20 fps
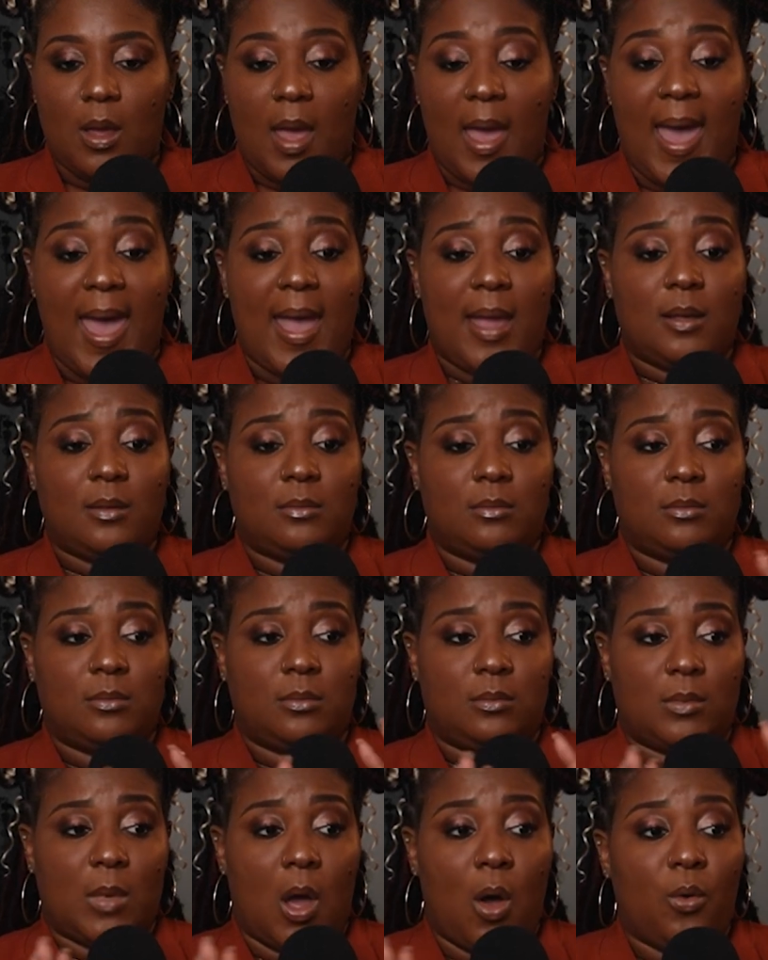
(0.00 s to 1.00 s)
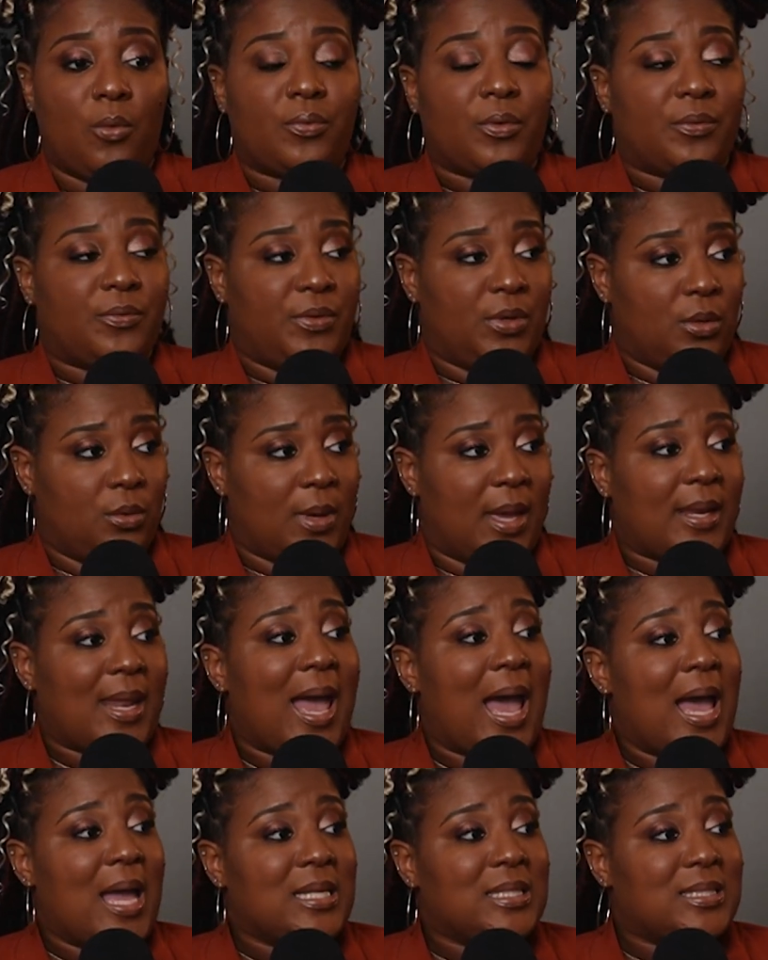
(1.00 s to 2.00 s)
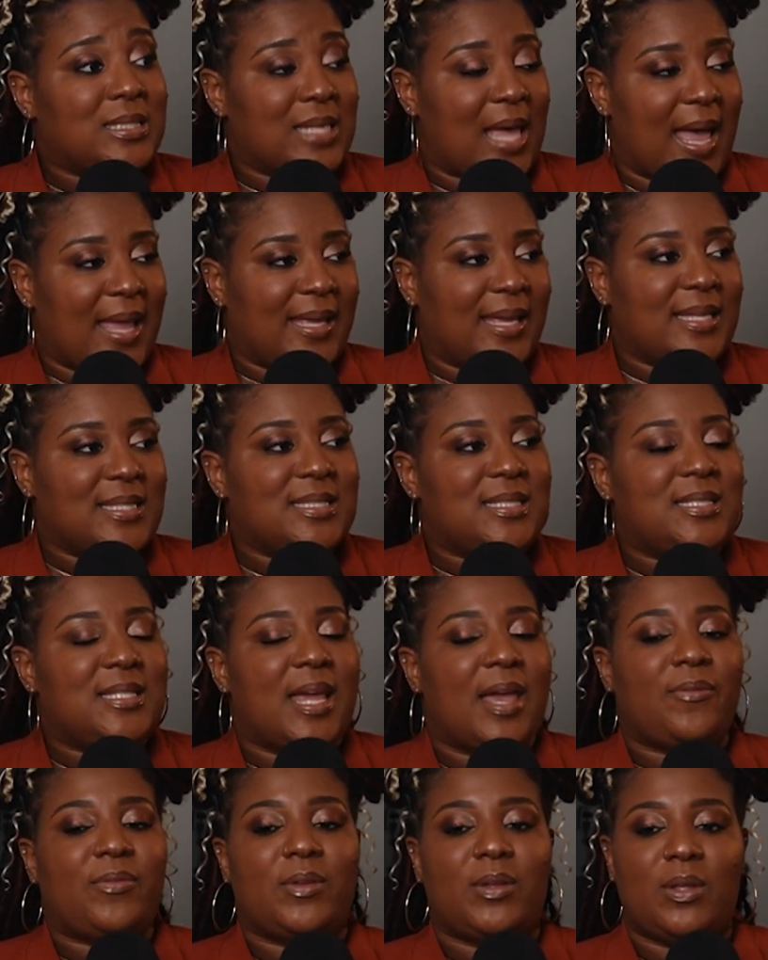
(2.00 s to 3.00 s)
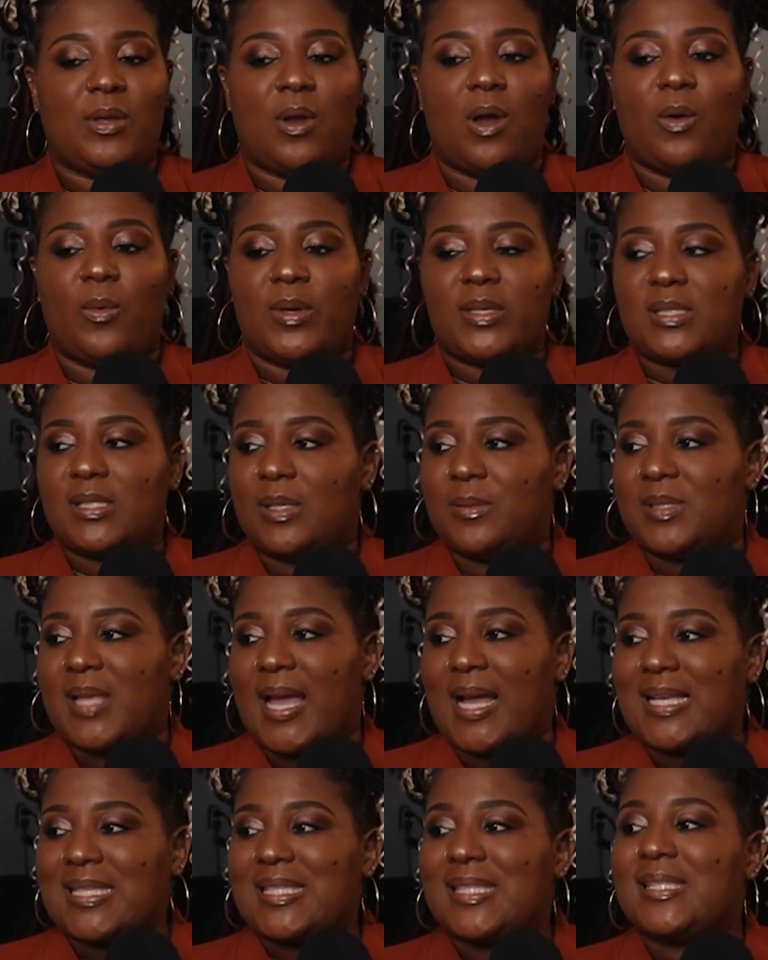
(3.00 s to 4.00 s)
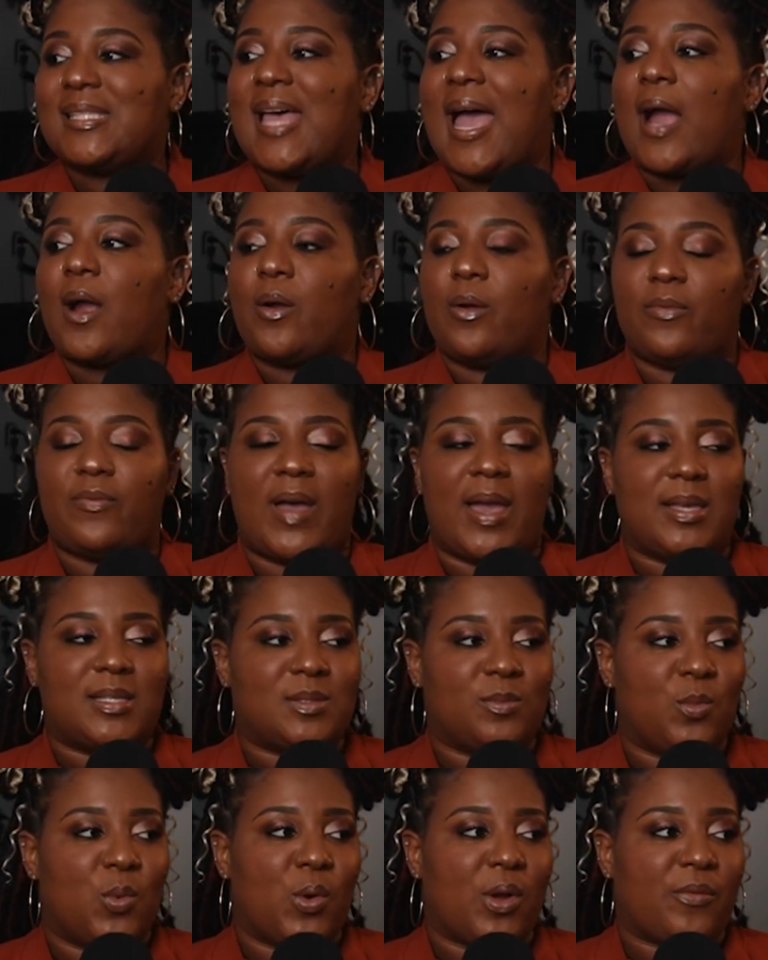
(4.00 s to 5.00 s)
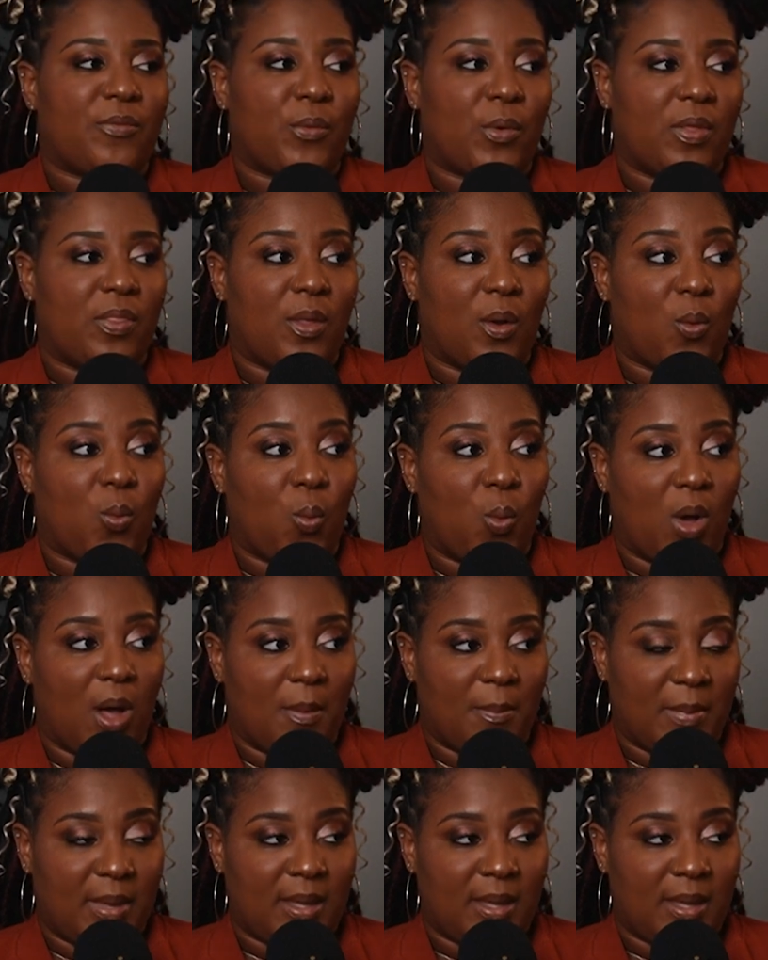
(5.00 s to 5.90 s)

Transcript: at hindsight, it definitely always seems like a sacrifice more for the woman.